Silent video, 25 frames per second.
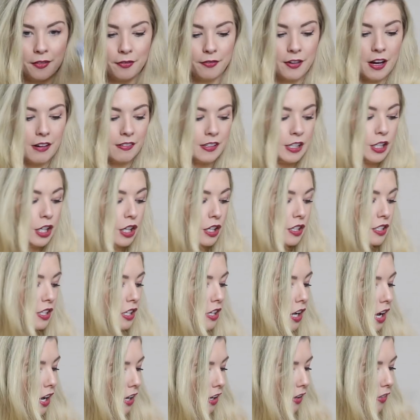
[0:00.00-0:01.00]
Very good.
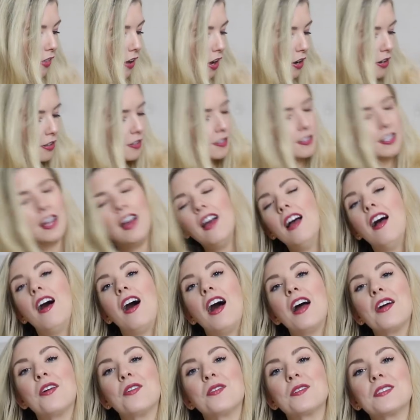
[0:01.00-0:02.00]
Like those.
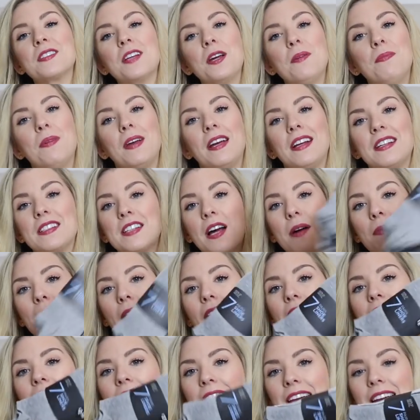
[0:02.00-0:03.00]
I also picked up
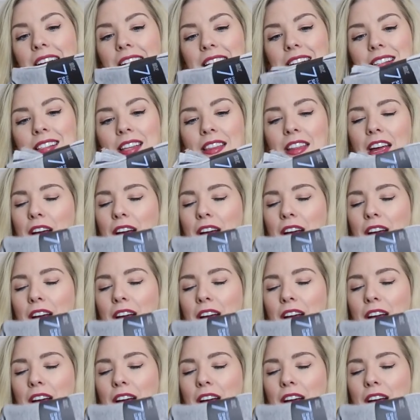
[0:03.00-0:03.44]
these.